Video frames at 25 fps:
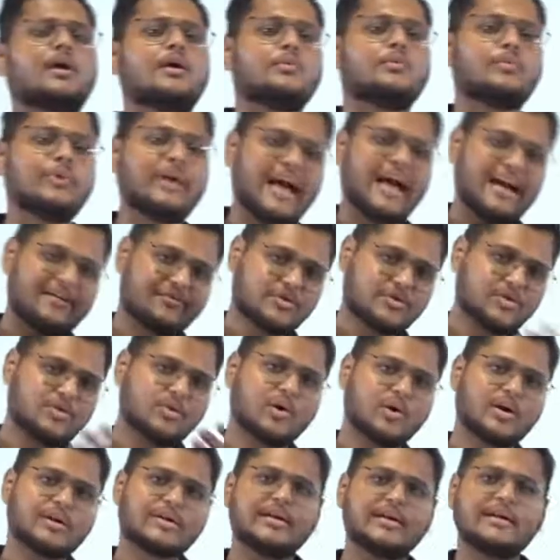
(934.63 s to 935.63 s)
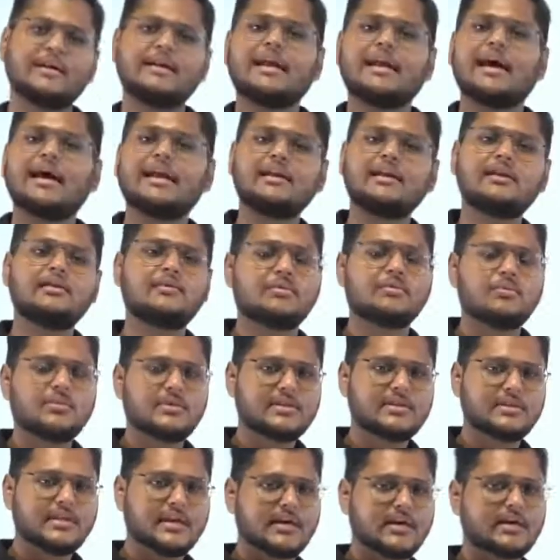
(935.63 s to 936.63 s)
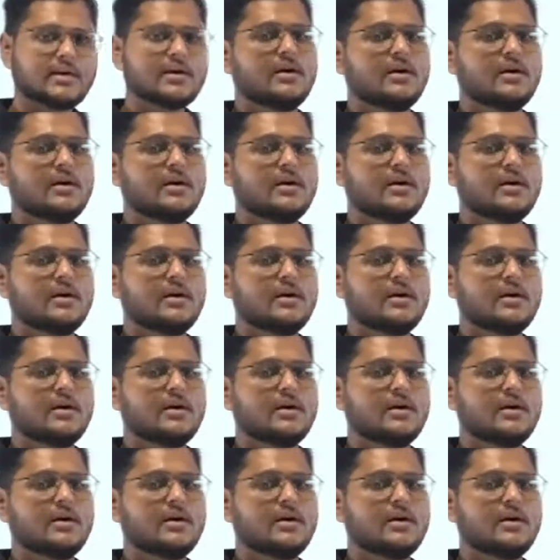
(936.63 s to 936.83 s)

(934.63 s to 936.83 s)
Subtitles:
we have to work in line with their